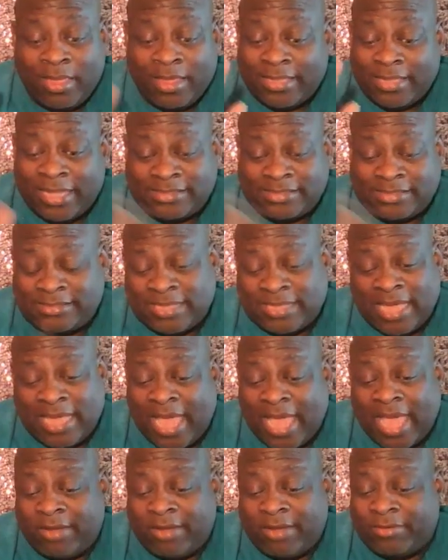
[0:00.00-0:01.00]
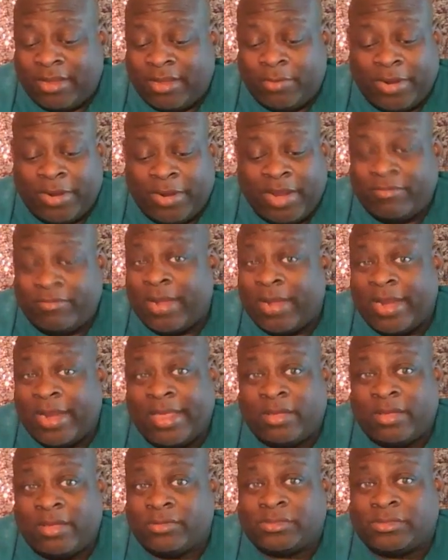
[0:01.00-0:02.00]
that's, I don't know, but everybody
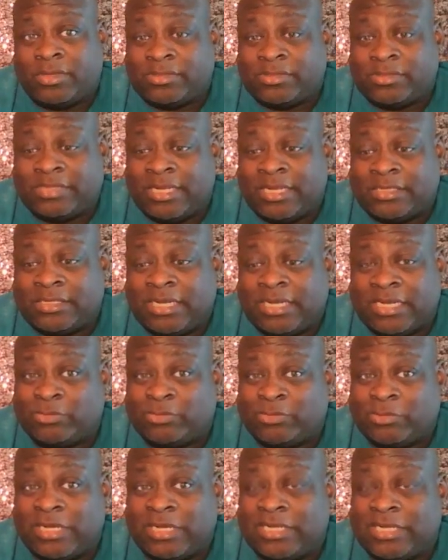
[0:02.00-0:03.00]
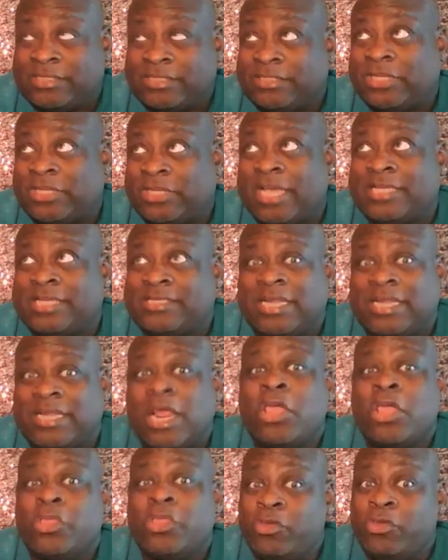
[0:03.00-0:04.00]
else don't stand a chance with Jason. Jason,
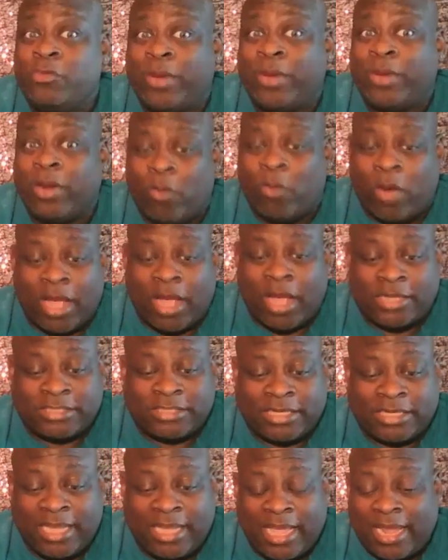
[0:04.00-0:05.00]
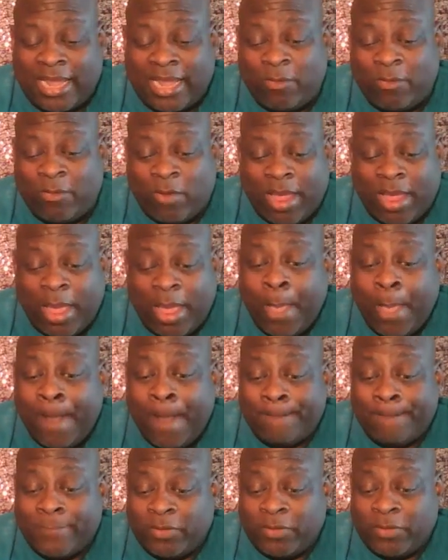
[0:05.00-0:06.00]
you bear watching. Anyway,
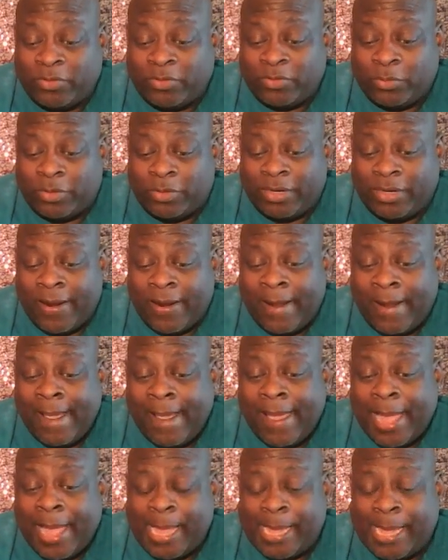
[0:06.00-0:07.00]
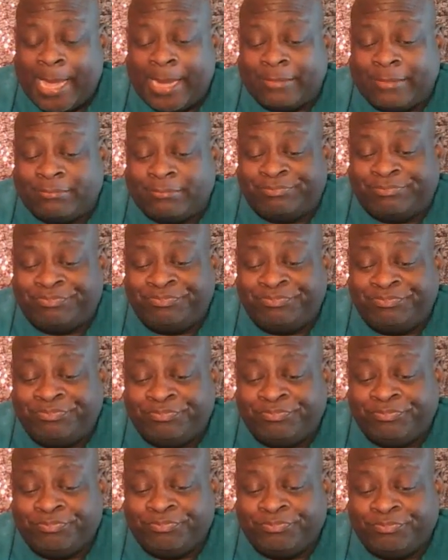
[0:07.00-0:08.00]
moving on.
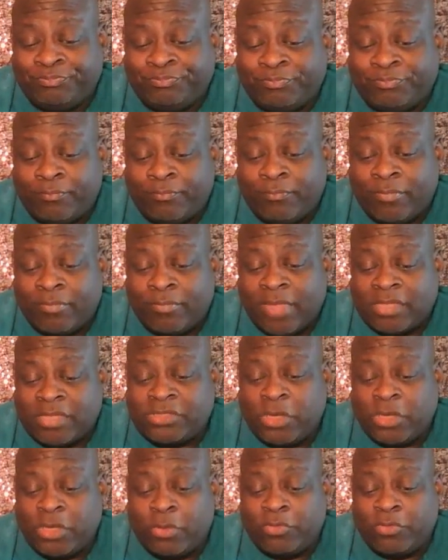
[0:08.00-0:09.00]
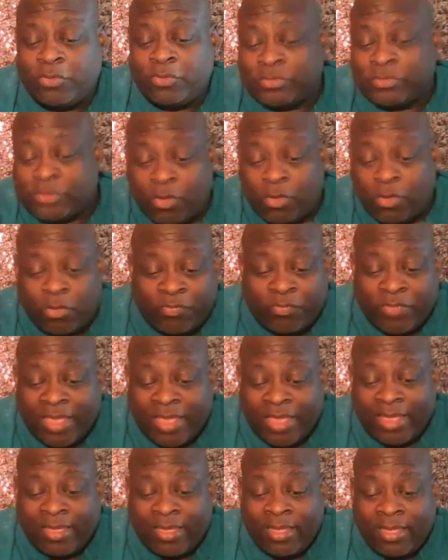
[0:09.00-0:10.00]
So there was the whole
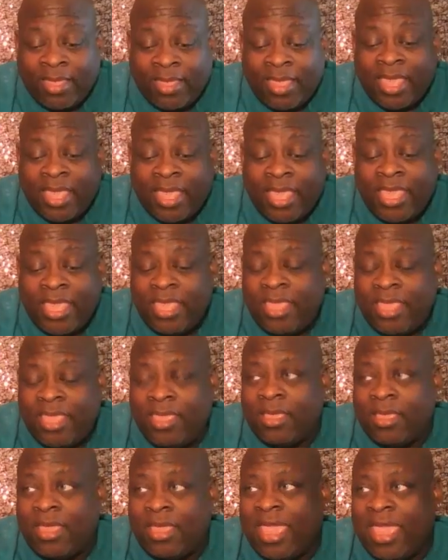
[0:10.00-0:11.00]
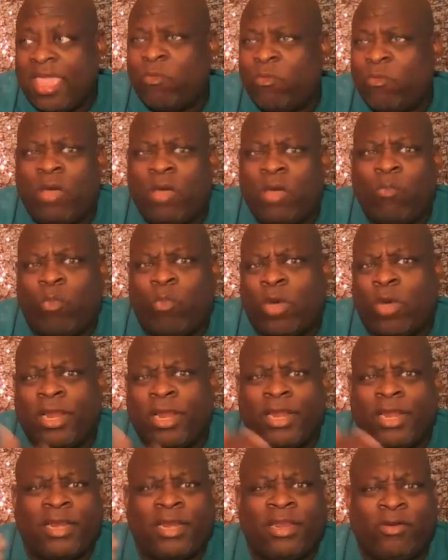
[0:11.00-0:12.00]
thing. A1
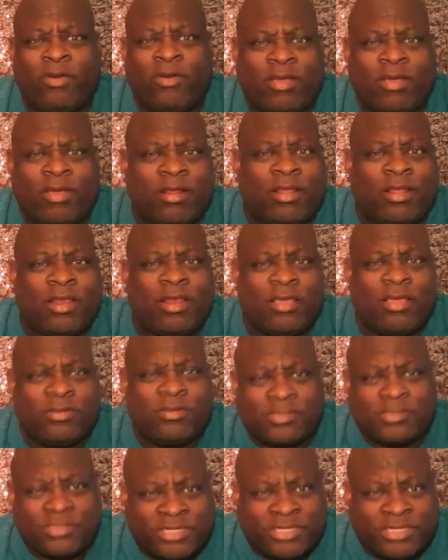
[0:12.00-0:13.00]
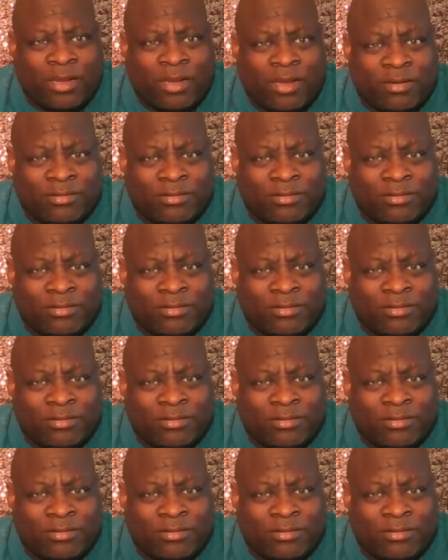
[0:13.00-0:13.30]
wanted Lyrica to close the show.